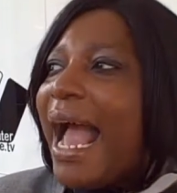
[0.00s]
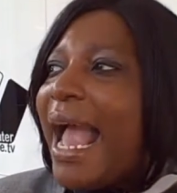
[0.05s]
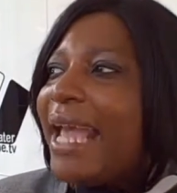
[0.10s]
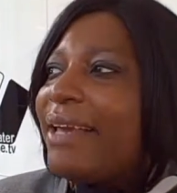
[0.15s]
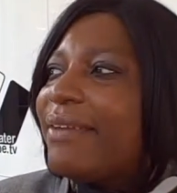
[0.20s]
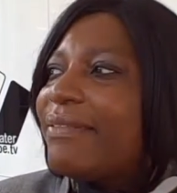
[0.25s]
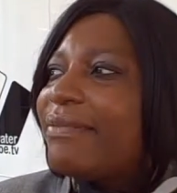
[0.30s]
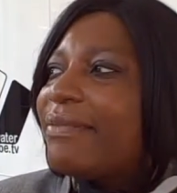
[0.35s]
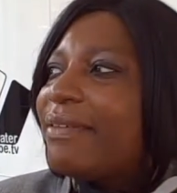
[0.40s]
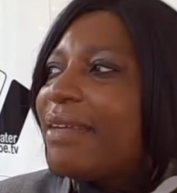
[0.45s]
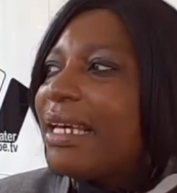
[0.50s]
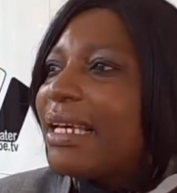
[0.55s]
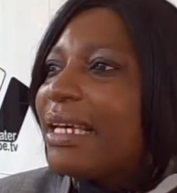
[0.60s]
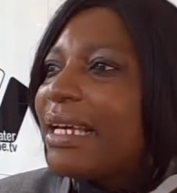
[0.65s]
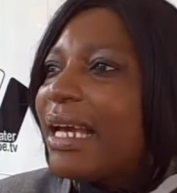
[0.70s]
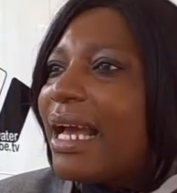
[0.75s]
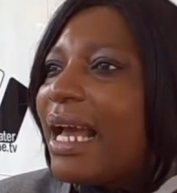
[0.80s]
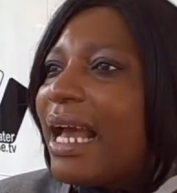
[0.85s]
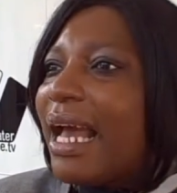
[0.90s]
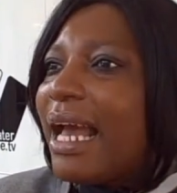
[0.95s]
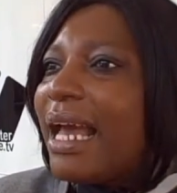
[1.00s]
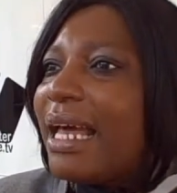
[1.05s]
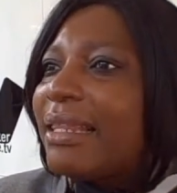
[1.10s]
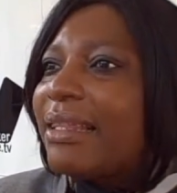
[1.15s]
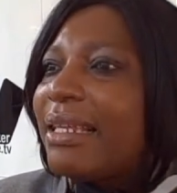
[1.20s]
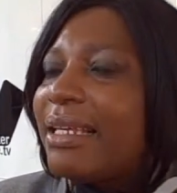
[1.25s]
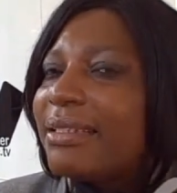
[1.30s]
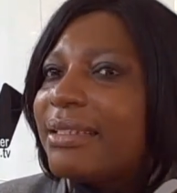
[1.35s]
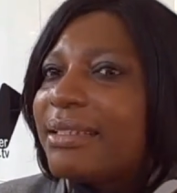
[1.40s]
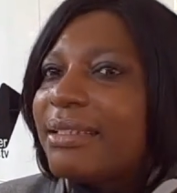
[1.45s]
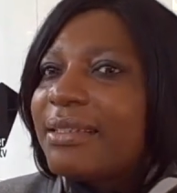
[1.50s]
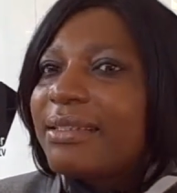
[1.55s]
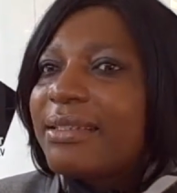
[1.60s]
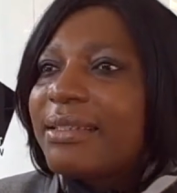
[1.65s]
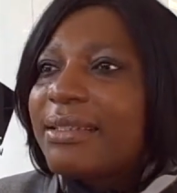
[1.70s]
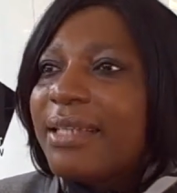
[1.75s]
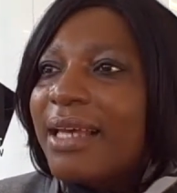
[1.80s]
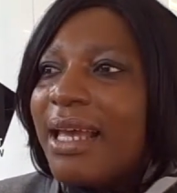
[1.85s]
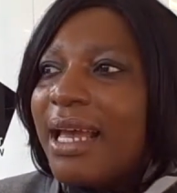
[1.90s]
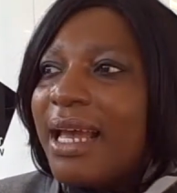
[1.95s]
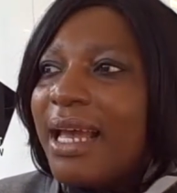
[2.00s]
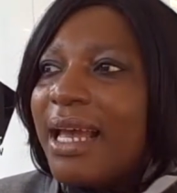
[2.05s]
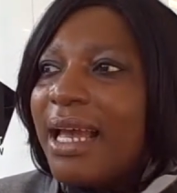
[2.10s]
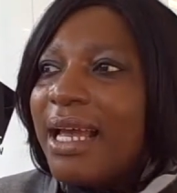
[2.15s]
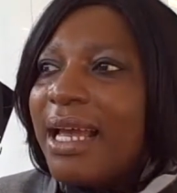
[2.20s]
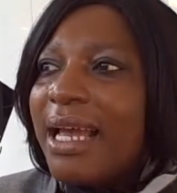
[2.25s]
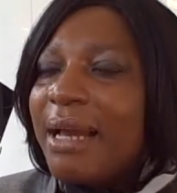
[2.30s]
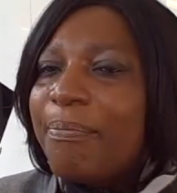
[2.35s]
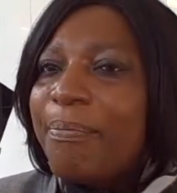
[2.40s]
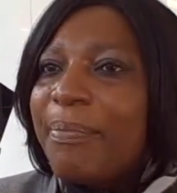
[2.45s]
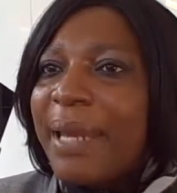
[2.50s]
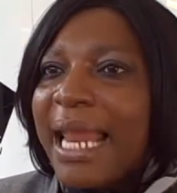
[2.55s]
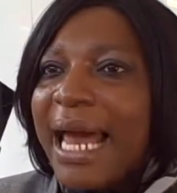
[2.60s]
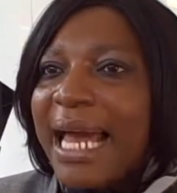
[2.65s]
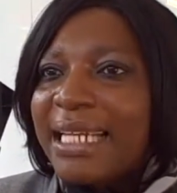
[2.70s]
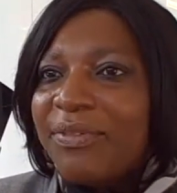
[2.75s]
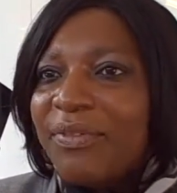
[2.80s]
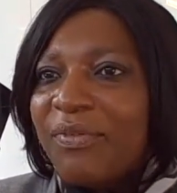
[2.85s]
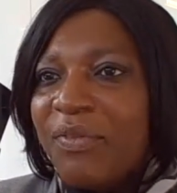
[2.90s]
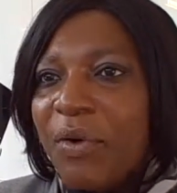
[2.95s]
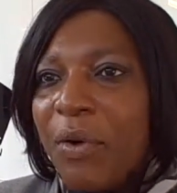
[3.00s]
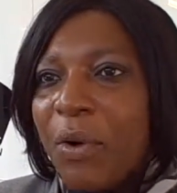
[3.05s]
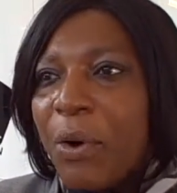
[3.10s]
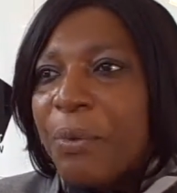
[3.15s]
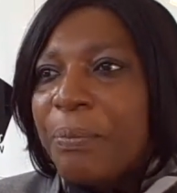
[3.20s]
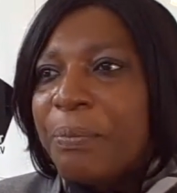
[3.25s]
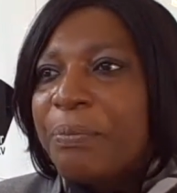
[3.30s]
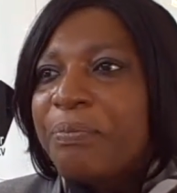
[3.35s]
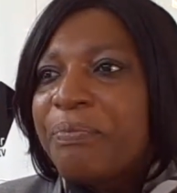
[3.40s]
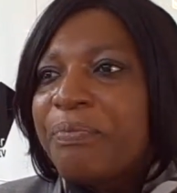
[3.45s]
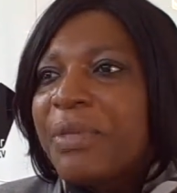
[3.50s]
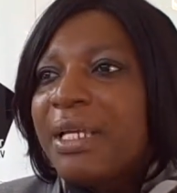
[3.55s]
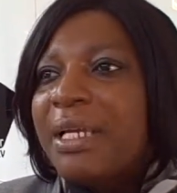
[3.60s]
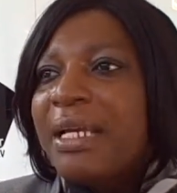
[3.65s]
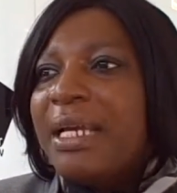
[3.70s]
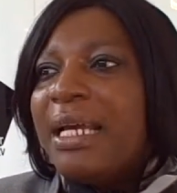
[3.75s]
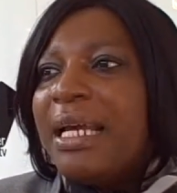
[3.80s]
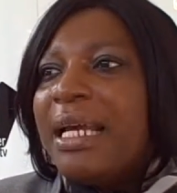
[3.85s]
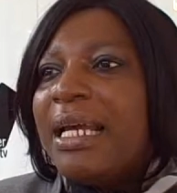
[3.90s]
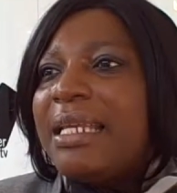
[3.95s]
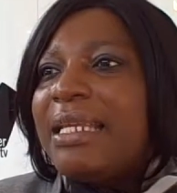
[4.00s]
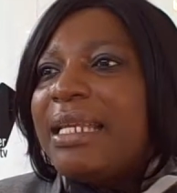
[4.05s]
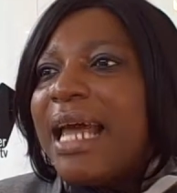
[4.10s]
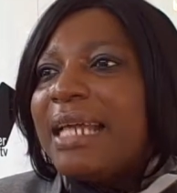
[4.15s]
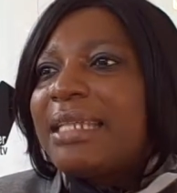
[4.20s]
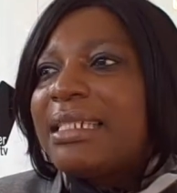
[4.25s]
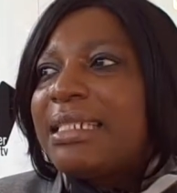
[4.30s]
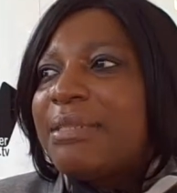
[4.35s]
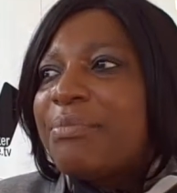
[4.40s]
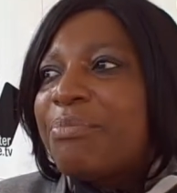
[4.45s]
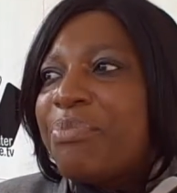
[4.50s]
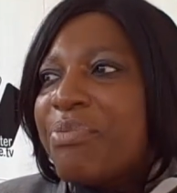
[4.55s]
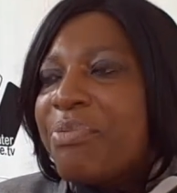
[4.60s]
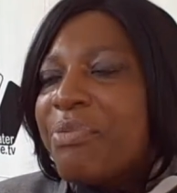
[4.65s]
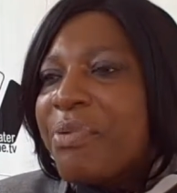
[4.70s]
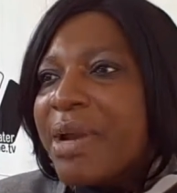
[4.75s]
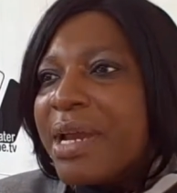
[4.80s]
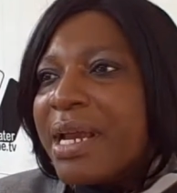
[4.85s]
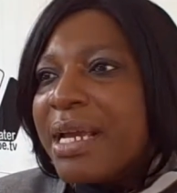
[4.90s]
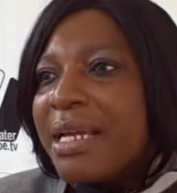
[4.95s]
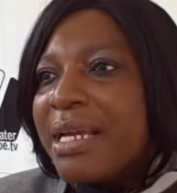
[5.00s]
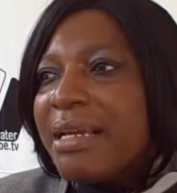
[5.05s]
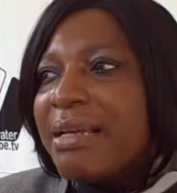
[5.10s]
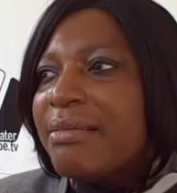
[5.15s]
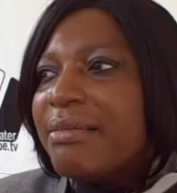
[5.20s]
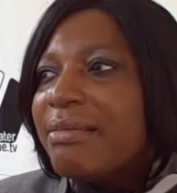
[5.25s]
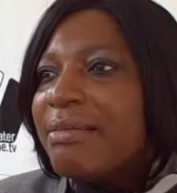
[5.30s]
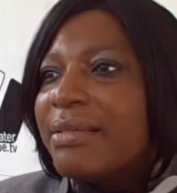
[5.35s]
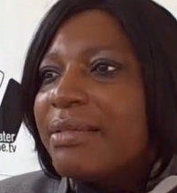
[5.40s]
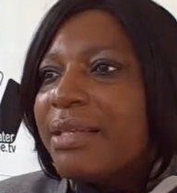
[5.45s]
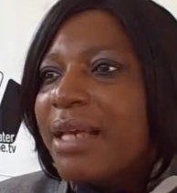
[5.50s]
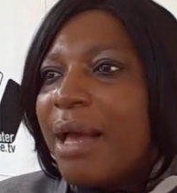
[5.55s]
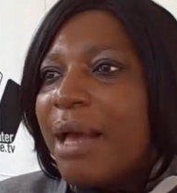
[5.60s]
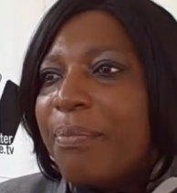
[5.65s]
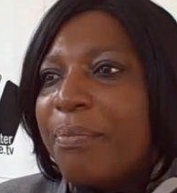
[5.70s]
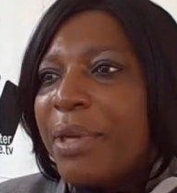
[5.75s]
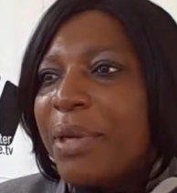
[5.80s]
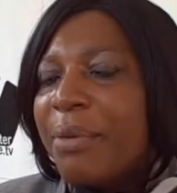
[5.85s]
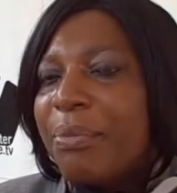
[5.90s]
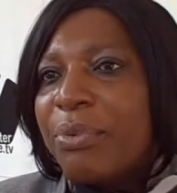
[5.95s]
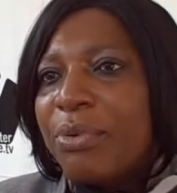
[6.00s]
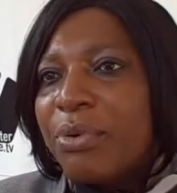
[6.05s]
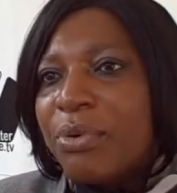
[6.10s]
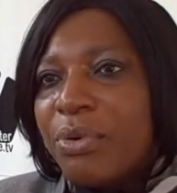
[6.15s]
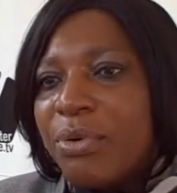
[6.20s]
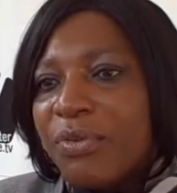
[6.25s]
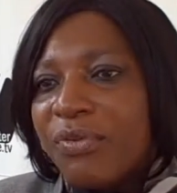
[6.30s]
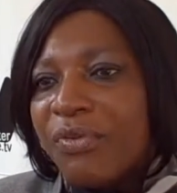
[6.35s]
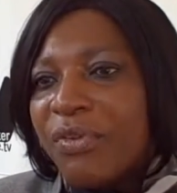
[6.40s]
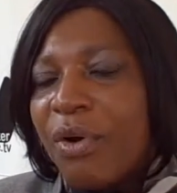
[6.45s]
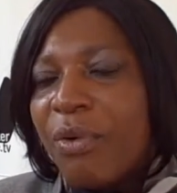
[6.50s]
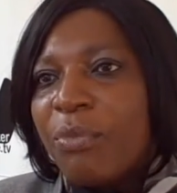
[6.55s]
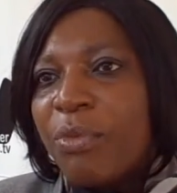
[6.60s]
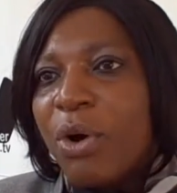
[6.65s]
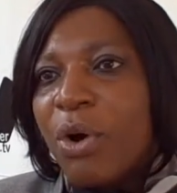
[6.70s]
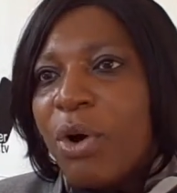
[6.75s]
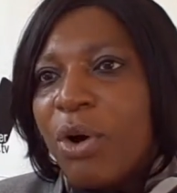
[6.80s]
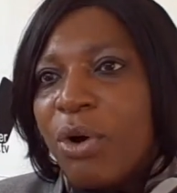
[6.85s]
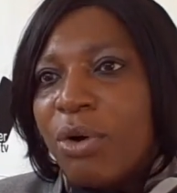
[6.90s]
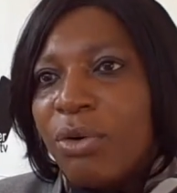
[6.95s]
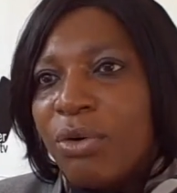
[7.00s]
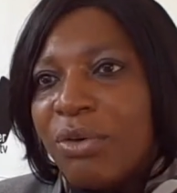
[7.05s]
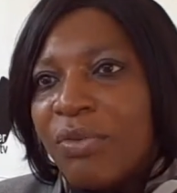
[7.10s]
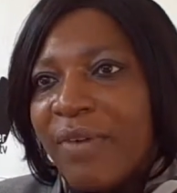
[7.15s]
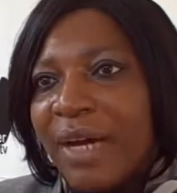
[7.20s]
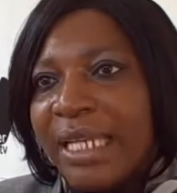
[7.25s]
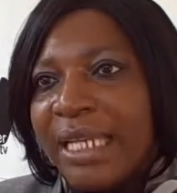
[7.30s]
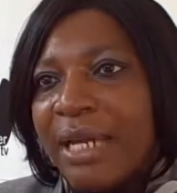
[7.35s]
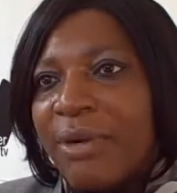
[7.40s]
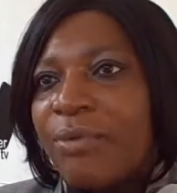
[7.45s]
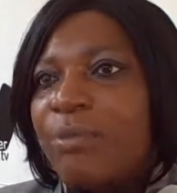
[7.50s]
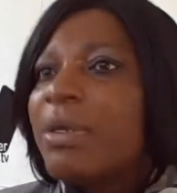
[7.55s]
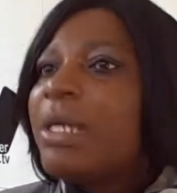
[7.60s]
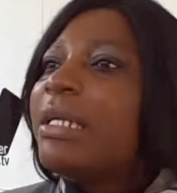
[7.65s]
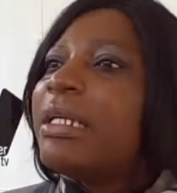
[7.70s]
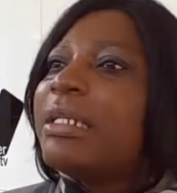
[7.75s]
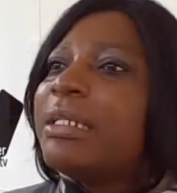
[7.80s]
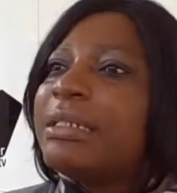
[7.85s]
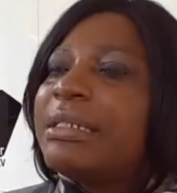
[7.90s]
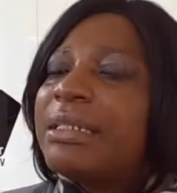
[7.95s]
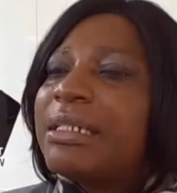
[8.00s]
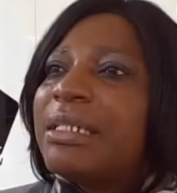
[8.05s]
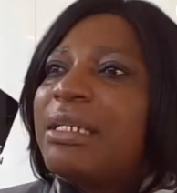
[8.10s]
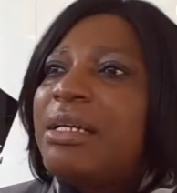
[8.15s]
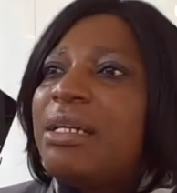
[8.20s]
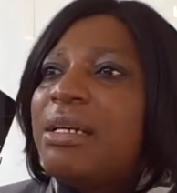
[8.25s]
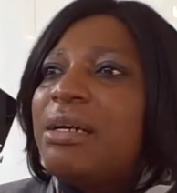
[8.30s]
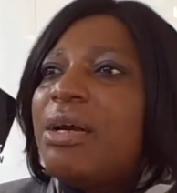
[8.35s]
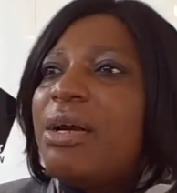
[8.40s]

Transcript: I think uh, this is uh, a, a, platform that brings uh, people from all over the world